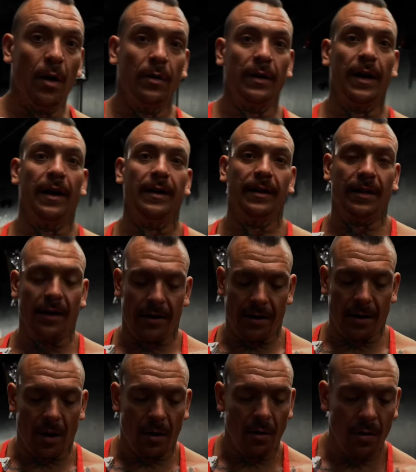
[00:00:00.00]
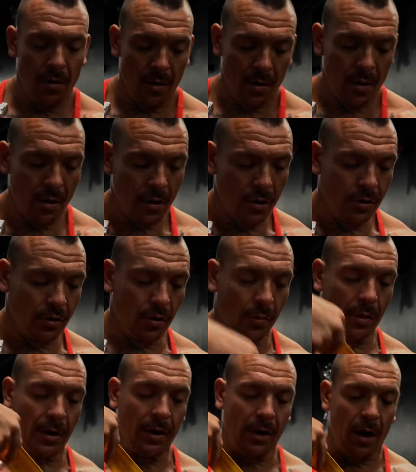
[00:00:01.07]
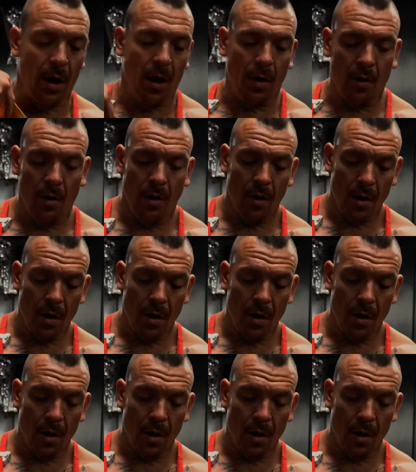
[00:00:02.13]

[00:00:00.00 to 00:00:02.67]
hey, there you go. So we're gonna go